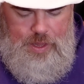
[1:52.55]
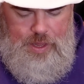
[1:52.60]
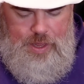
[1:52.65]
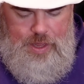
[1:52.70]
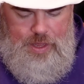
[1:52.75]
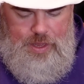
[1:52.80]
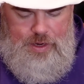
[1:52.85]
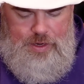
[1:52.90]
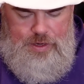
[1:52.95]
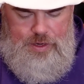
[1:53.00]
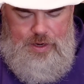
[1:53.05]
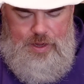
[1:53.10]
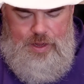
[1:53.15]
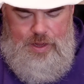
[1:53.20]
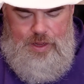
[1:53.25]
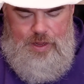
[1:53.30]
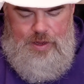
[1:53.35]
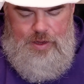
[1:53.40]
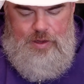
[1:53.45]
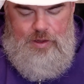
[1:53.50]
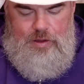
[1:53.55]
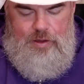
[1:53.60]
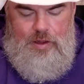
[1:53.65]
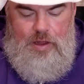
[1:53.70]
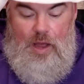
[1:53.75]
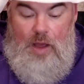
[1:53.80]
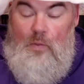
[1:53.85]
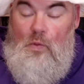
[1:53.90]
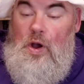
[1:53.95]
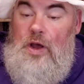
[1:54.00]
and I
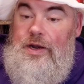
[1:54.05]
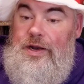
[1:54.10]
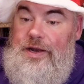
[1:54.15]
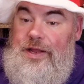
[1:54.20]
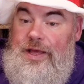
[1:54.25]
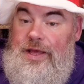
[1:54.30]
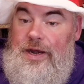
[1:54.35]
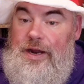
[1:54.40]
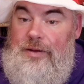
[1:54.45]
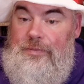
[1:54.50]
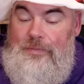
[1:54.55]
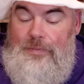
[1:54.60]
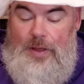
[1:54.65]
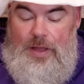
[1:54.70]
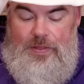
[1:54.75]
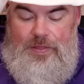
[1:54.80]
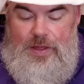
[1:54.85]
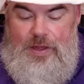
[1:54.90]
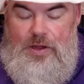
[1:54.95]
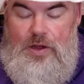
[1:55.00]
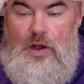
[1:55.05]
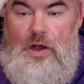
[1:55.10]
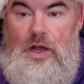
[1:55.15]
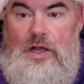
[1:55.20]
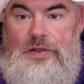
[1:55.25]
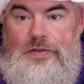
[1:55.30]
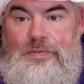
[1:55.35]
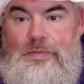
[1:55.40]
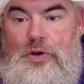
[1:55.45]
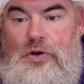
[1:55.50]
wanted to get up, and then
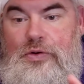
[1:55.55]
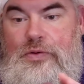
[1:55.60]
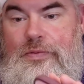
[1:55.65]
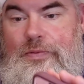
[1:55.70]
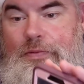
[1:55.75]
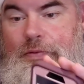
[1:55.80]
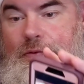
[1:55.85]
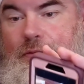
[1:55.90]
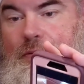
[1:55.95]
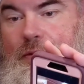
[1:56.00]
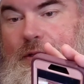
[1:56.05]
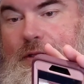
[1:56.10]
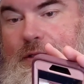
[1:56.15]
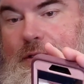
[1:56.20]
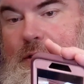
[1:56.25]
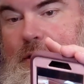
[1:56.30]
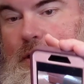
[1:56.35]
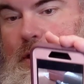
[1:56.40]
Cosmo was,